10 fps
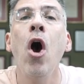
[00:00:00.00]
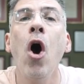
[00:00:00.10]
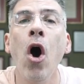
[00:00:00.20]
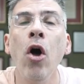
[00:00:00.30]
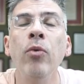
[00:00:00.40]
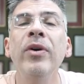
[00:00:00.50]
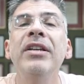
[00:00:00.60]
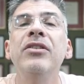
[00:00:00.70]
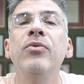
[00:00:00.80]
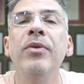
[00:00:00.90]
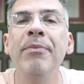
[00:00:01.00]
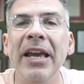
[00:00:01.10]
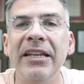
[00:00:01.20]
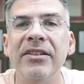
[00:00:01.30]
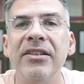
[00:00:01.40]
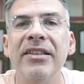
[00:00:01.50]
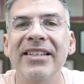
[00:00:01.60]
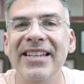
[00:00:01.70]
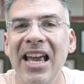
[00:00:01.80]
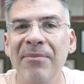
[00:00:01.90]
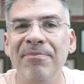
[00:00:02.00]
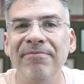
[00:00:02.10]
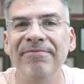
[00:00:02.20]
always remains the same.